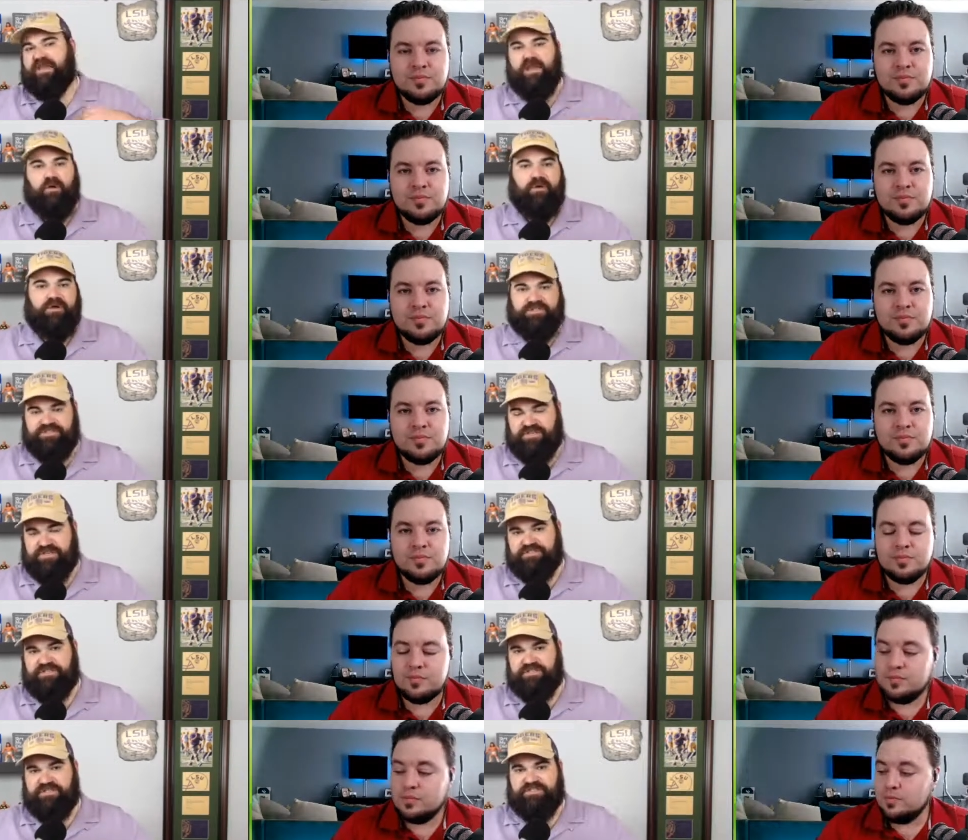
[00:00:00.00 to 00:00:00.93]
Speaker 1: no
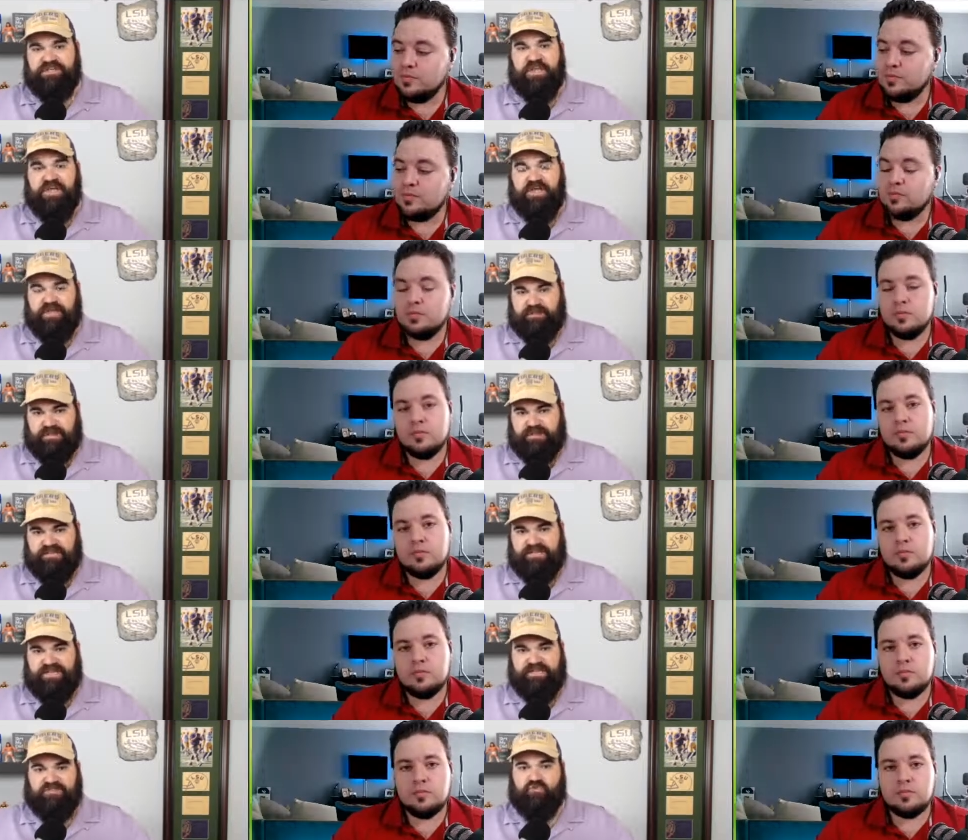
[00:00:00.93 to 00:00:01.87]
extensions unless
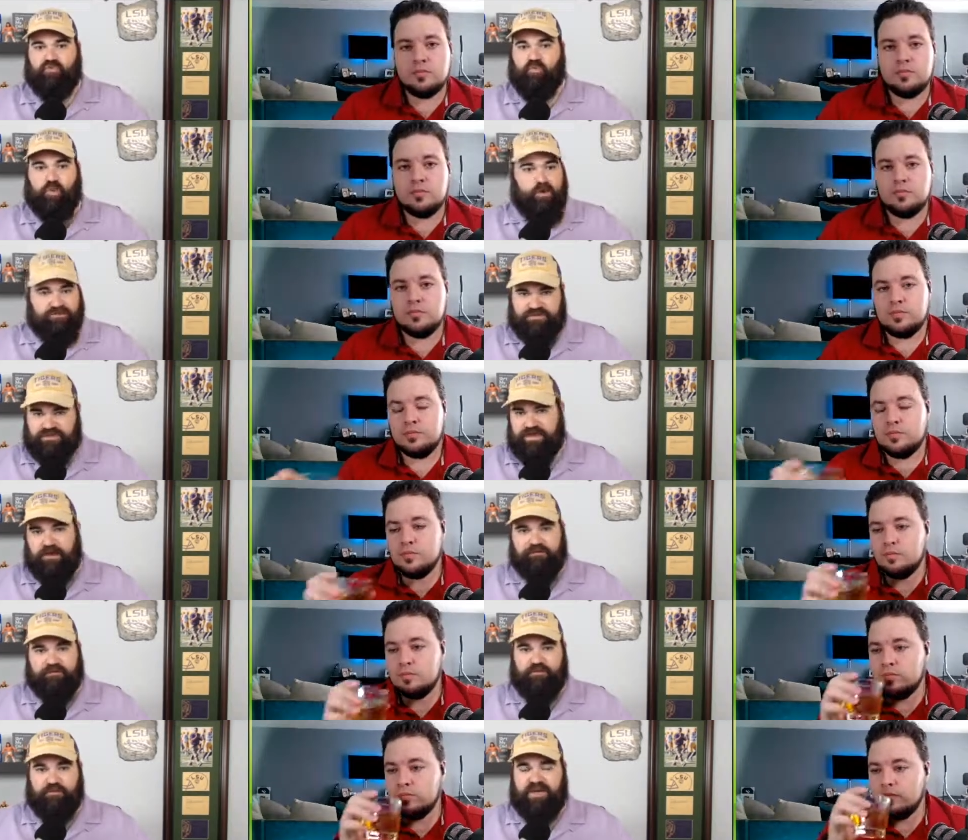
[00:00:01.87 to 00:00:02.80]
he is grossly
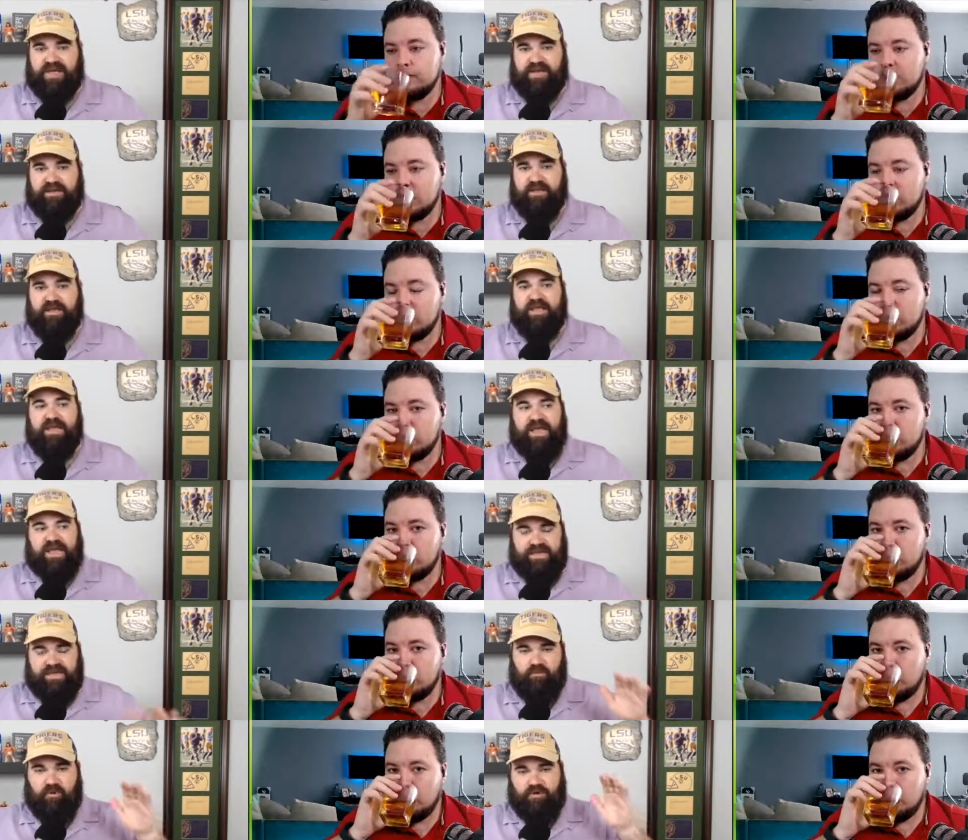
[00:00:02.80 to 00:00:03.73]
overpaid,
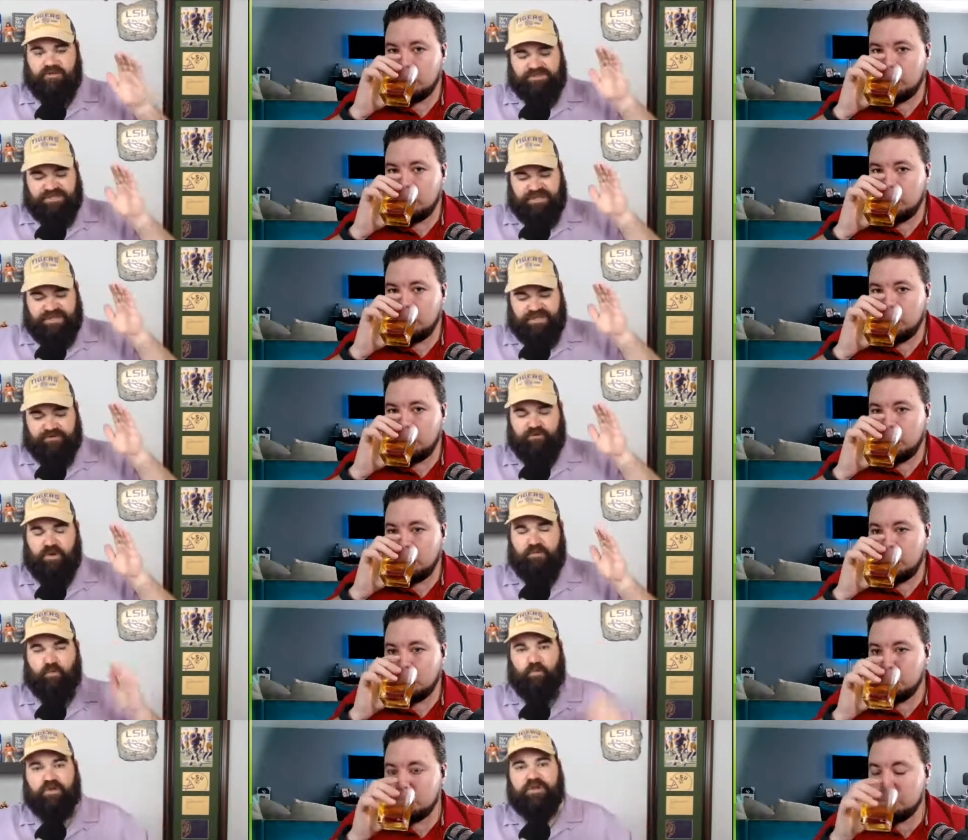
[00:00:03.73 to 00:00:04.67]
and he wants to get
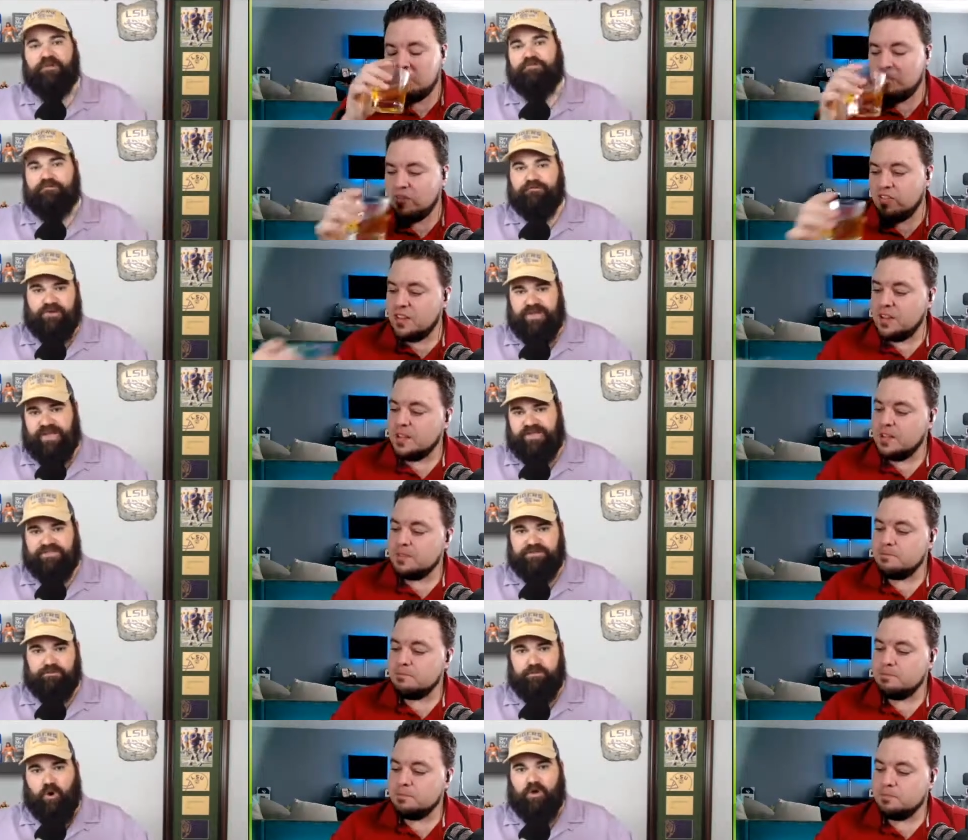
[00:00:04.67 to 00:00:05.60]
to a real free
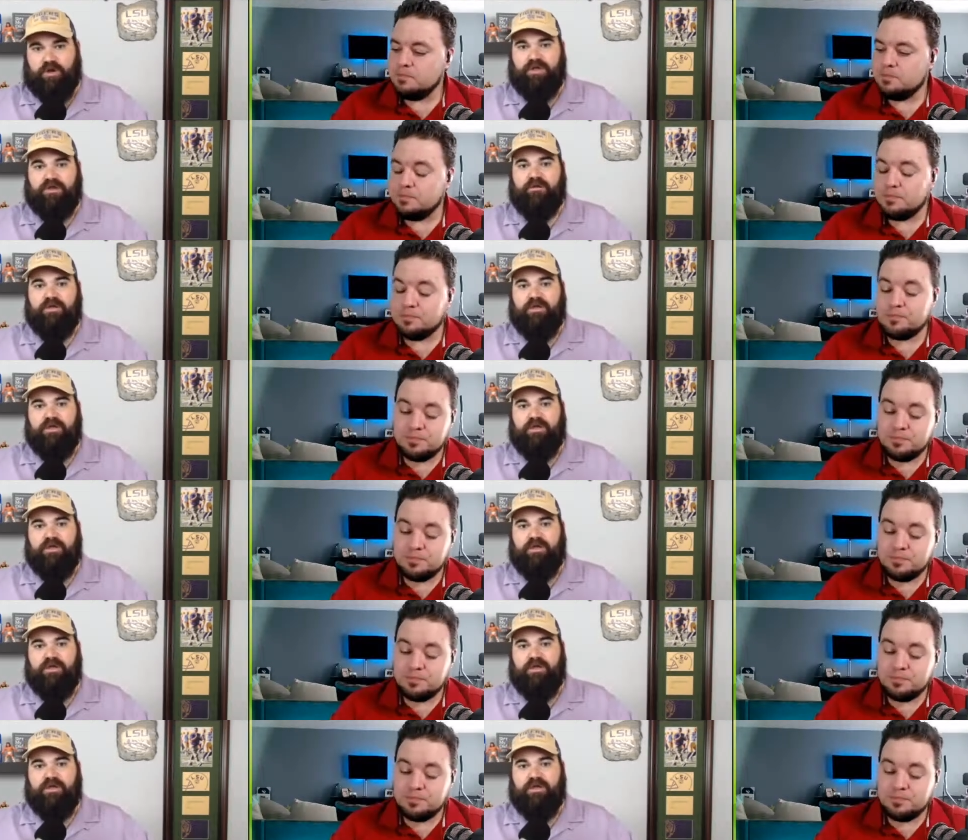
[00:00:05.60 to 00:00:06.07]
agent market.